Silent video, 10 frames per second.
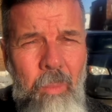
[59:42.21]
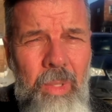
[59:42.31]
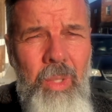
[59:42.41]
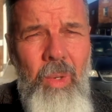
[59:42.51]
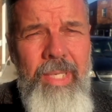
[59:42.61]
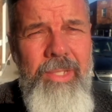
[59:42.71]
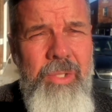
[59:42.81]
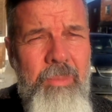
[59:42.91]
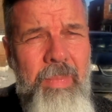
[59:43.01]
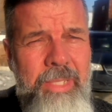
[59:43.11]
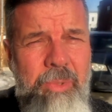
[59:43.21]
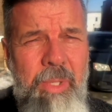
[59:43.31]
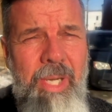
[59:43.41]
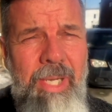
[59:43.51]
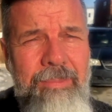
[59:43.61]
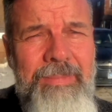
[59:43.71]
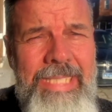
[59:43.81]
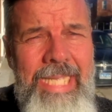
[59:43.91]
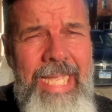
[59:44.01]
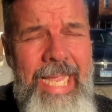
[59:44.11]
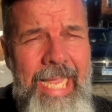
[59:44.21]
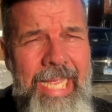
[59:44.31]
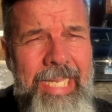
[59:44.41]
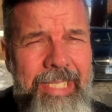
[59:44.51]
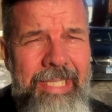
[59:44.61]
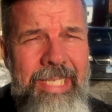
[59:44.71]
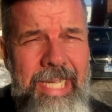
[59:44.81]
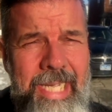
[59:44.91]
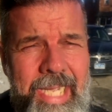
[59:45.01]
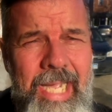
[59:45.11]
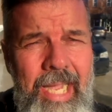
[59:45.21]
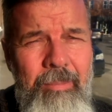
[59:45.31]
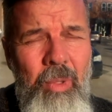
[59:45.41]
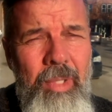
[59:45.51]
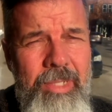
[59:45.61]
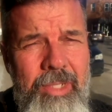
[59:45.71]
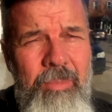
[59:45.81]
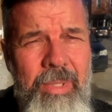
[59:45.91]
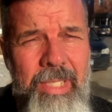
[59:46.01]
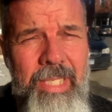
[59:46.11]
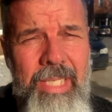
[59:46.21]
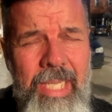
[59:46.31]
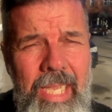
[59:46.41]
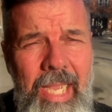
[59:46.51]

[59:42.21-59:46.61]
we're going to Montreal, and I'm going to be